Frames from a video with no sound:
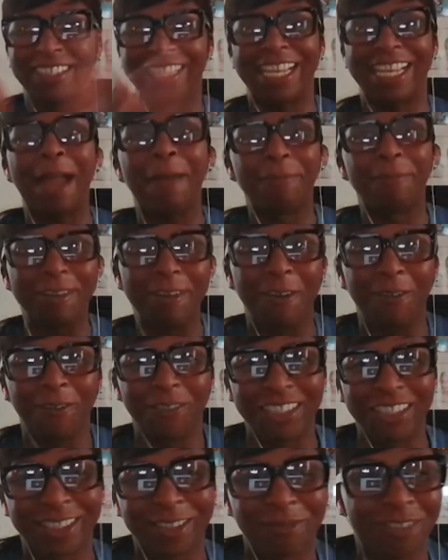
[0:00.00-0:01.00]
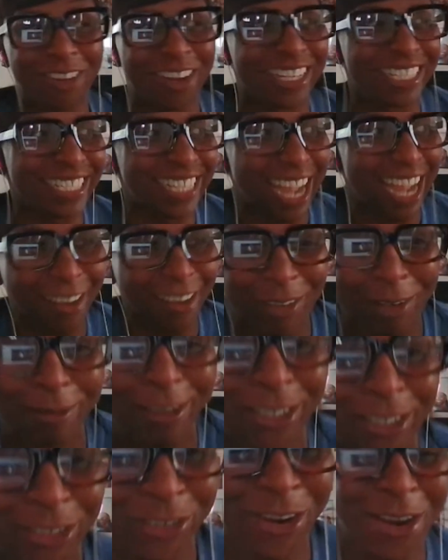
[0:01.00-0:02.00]
the Cabinet Office, to find out if it
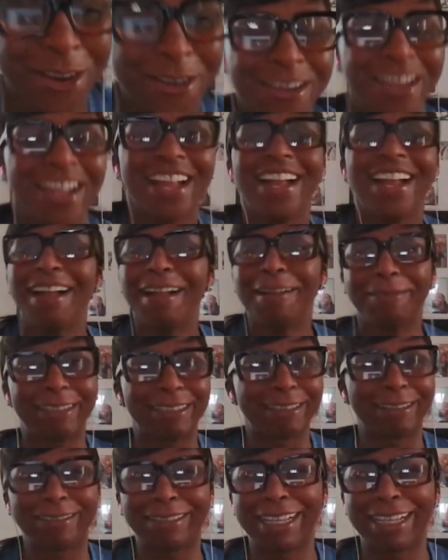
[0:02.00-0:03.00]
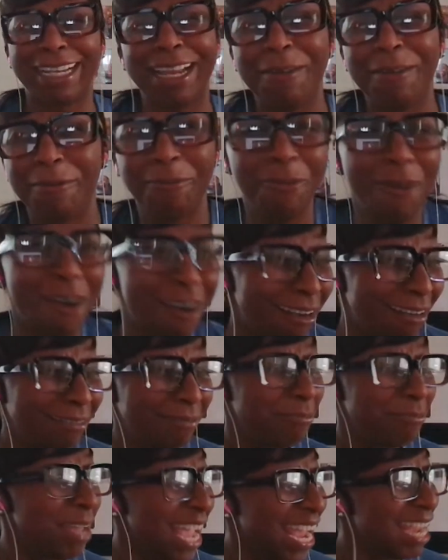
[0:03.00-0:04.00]
was true, because I was thinking, what,
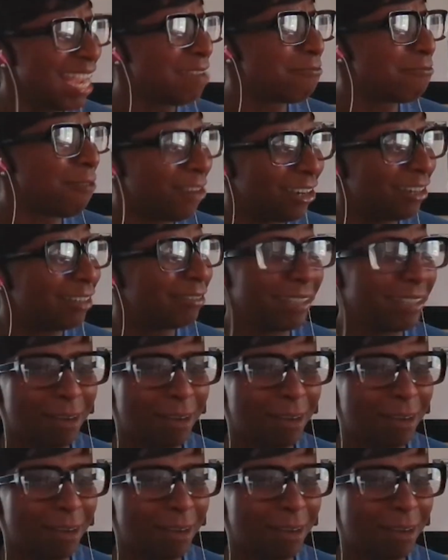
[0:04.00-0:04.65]
me? What?